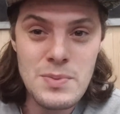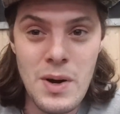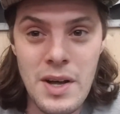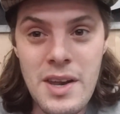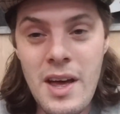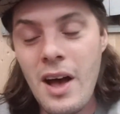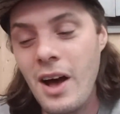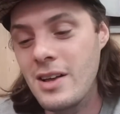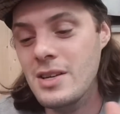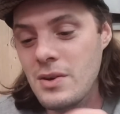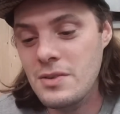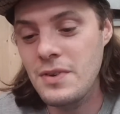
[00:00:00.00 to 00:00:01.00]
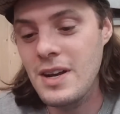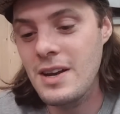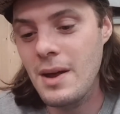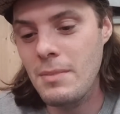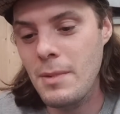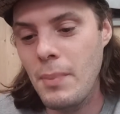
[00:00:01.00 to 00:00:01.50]
one, as I was filling
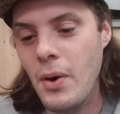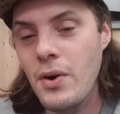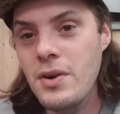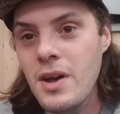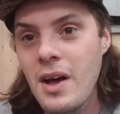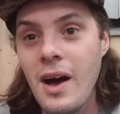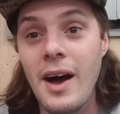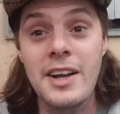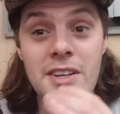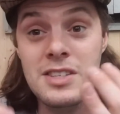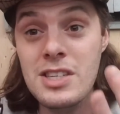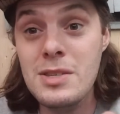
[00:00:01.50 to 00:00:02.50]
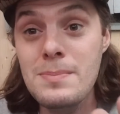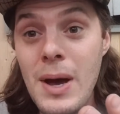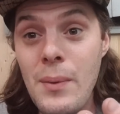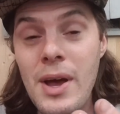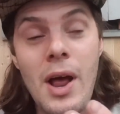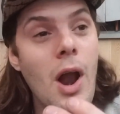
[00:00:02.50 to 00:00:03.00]
up the pod, I could
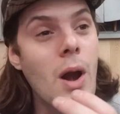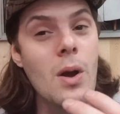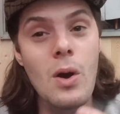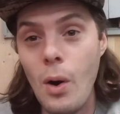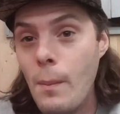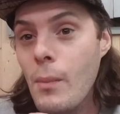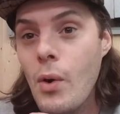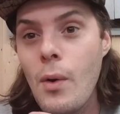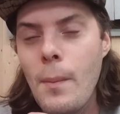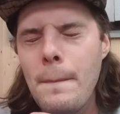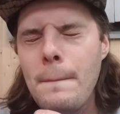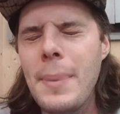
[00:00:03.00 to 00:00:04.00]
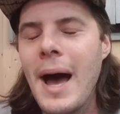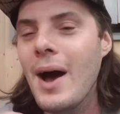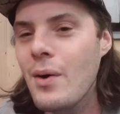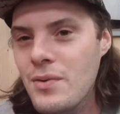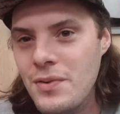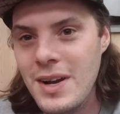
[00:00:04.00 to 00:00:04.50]
smell it a lot more
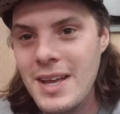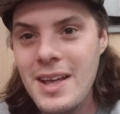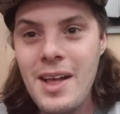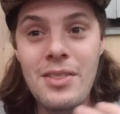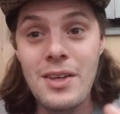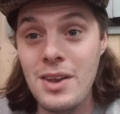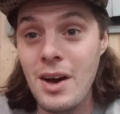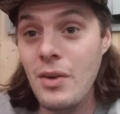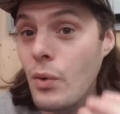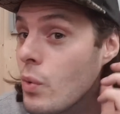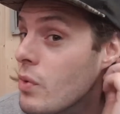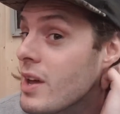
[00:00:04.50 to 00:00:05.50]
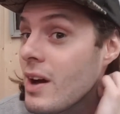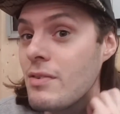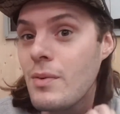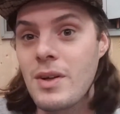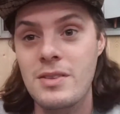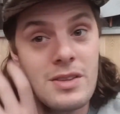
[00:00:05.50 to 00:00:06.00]
powerfully than all the other
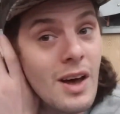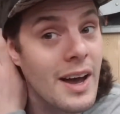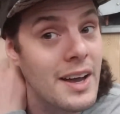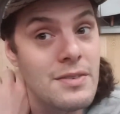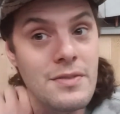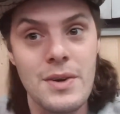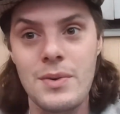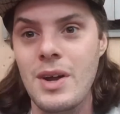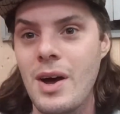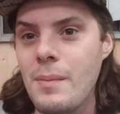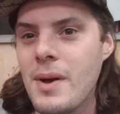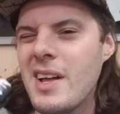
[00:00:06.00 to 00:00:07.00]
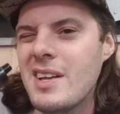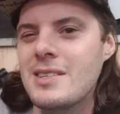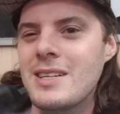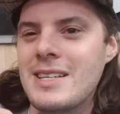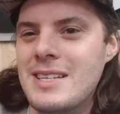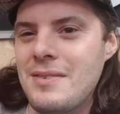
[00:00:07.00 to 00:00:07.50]
ones that I had filled up.
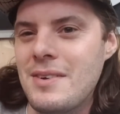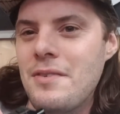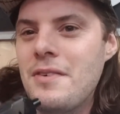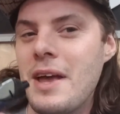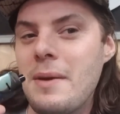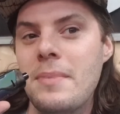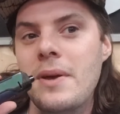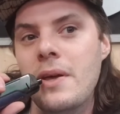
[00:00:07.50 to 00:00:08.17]
So let's give it a vape.